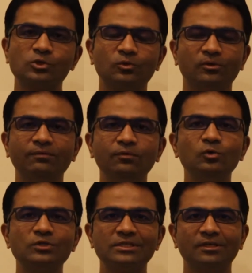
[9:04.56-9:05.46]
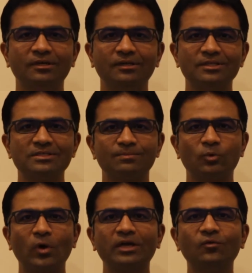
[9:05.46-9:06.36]
So if you would say in this
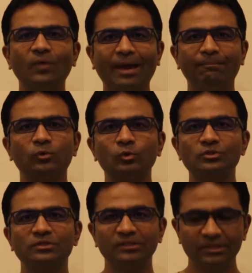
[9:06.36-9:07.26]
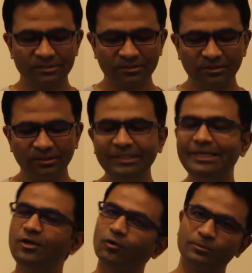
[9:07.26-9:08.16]
proactive approach, there is a
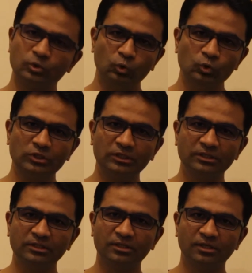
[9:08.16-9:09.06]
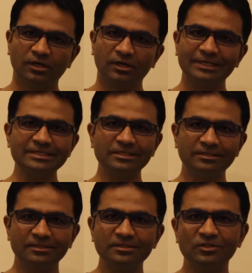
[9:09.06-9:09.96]
need of solution
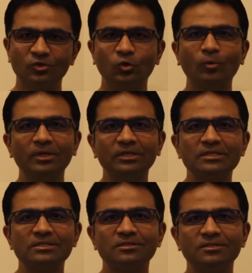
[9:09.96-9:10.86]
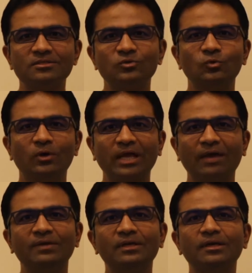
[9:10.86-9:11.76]
consultants or domain consultants who are
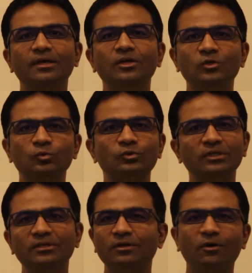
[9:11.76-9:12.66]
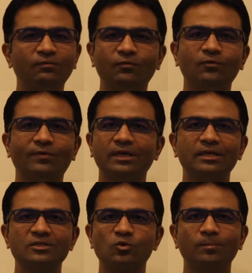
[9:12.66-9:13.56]
having 2, 3 or 4, 5
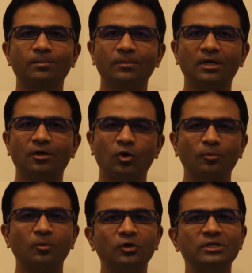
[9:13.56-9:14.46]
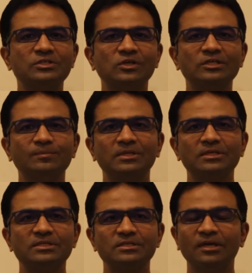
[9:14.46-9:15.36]
years of automotive industry
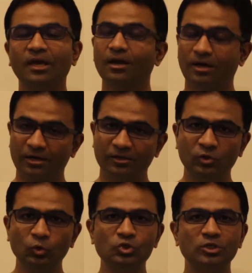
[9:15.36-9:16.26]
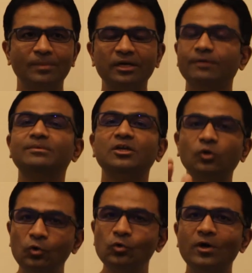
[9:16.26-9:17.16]
experience are in huge demand. If they
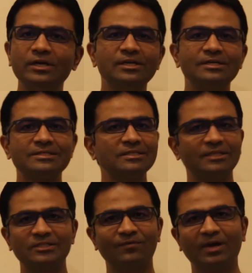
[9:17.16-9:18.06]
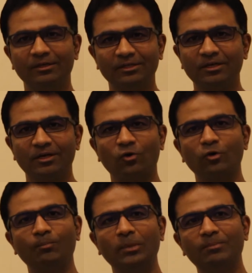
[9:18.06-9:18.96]
don't know IT industry, that's fine. There are a lot
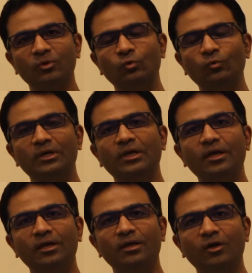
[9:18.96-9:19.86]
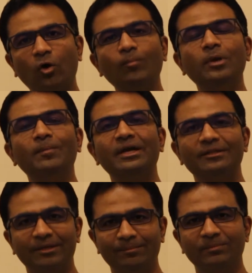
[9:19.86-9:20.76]
of people who will
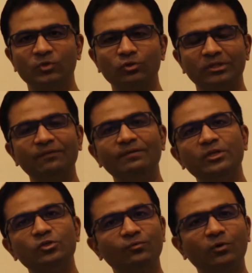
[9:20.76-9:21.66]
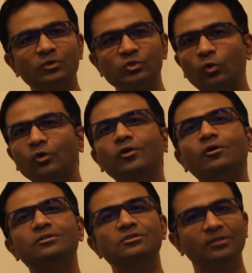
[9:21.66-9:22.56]
complement them. So they will need to focus only
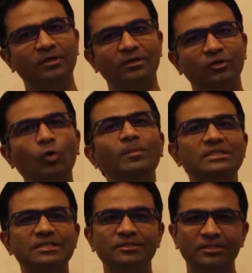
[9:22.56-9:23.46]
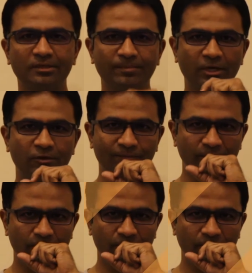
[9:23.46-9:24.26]
on domain-centric part of it.